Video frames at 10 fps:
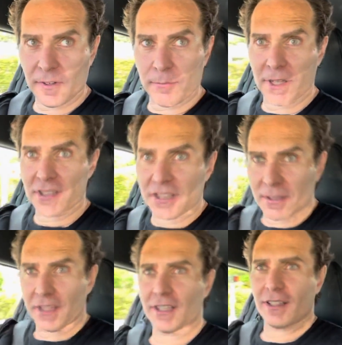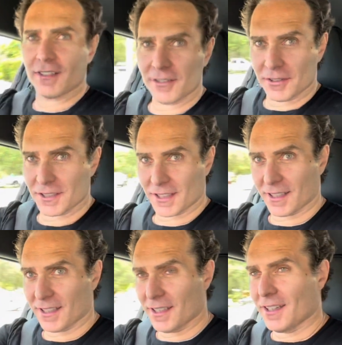Matching here.
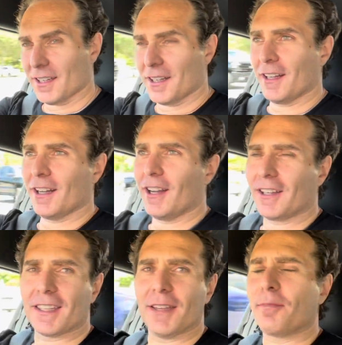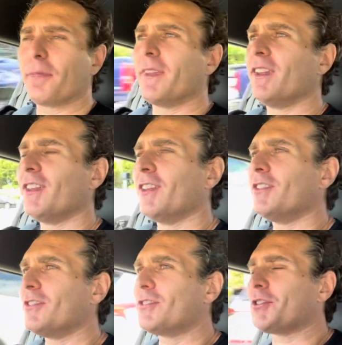Okay.
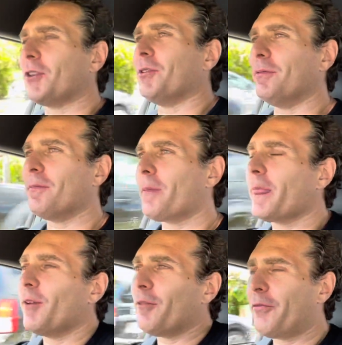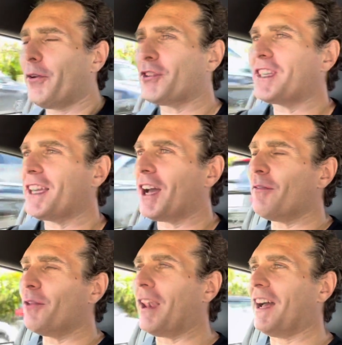So first kick
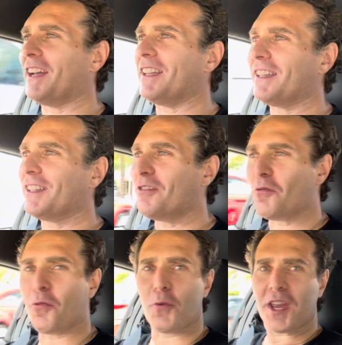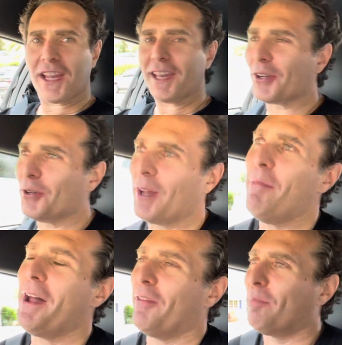out the line. Really cool
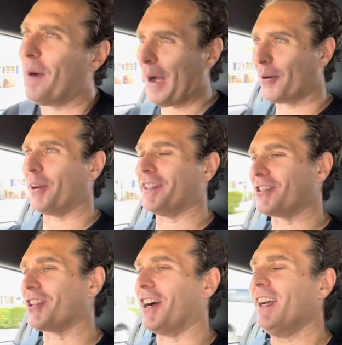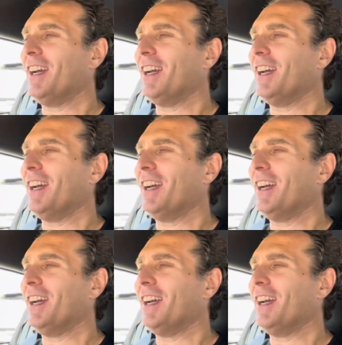amount of power in this car.